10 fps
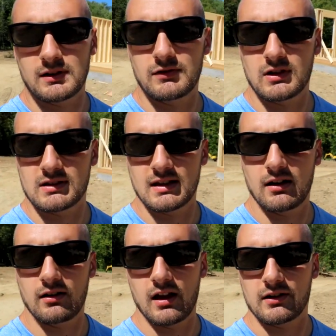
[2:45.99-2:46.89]
If you can
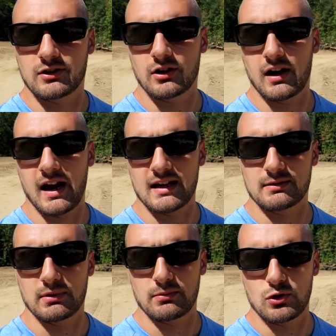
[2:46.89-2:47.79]
tell, a lot of dirt has
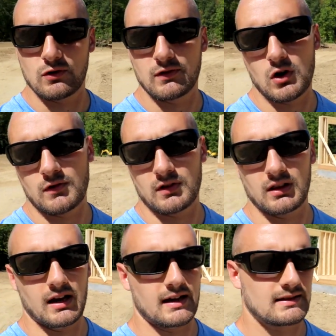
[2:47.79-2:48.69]
been moved over the
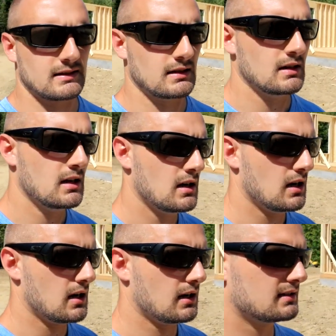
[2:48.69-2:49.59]
last
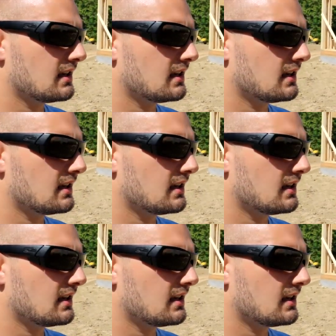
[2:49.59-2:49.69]
I'd say